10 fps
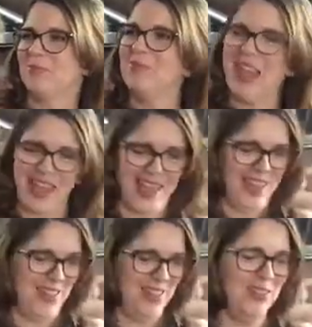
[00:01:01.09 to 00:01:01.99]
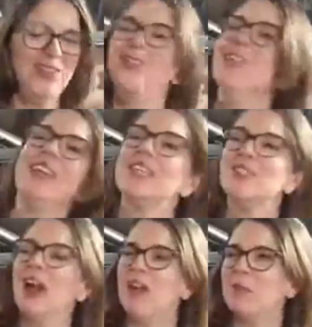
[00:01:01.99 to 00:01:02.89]
Thank you. Thanks
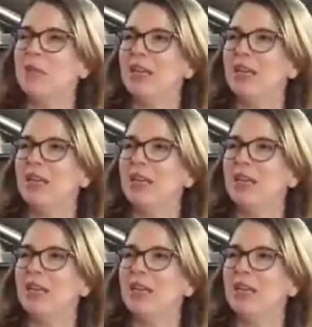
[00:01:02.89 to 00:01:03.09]
for having me.